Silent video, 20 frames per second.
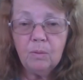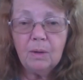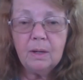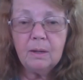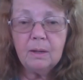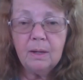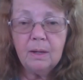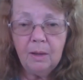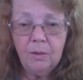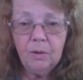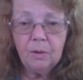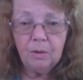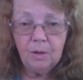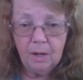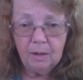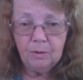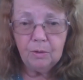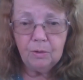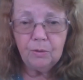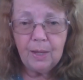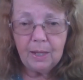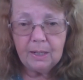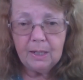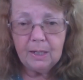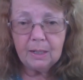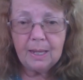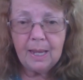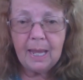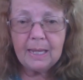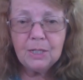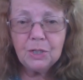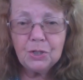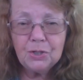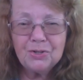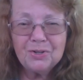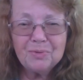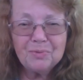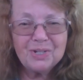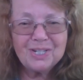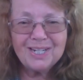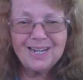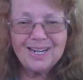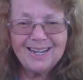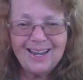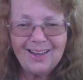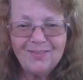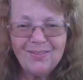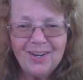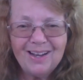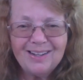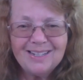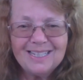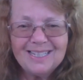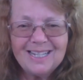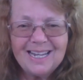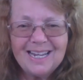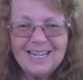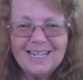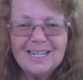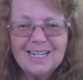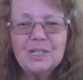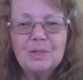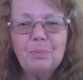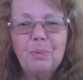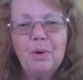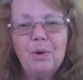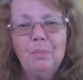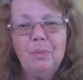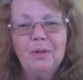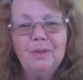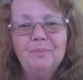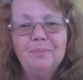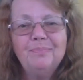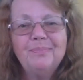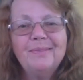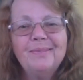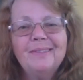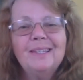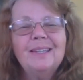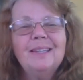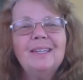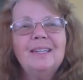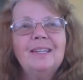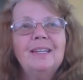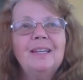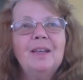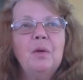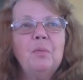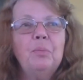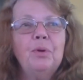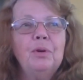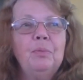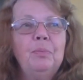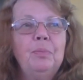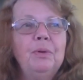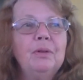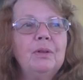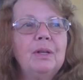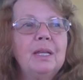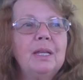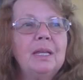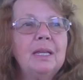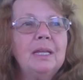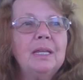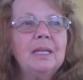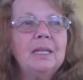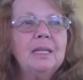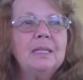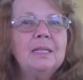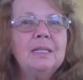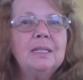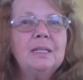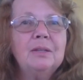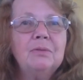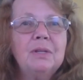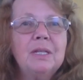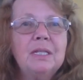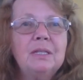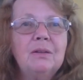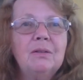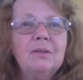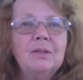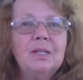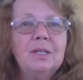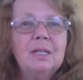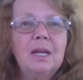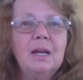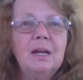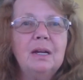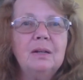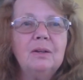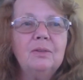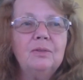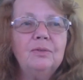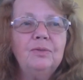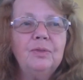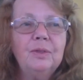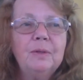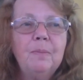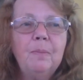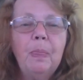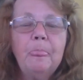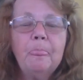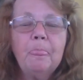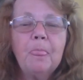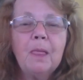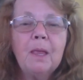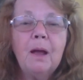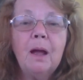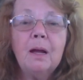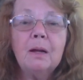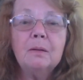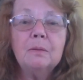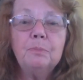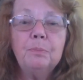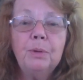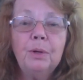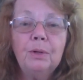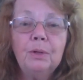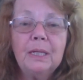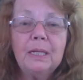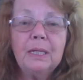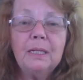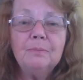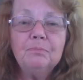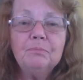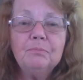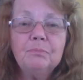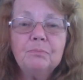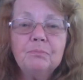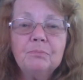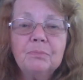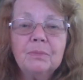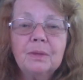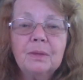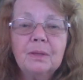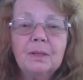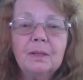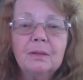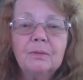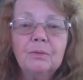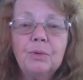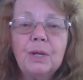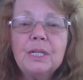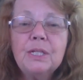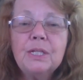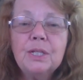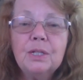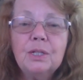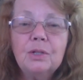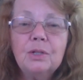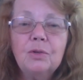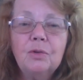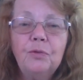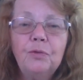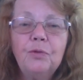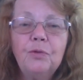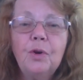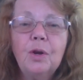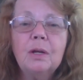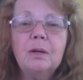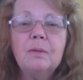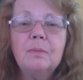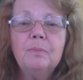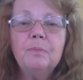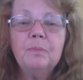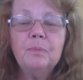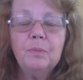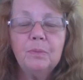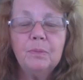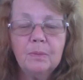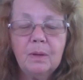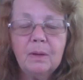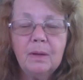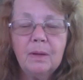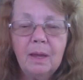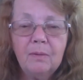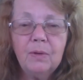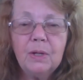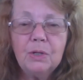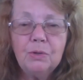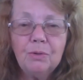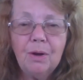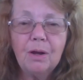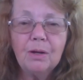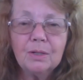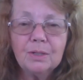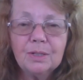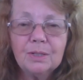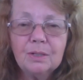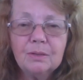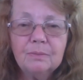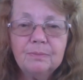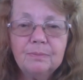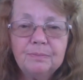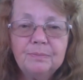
another color that it can turn, which I have not seen, is purple. Purple is the result of pulling residue from heavy drugs.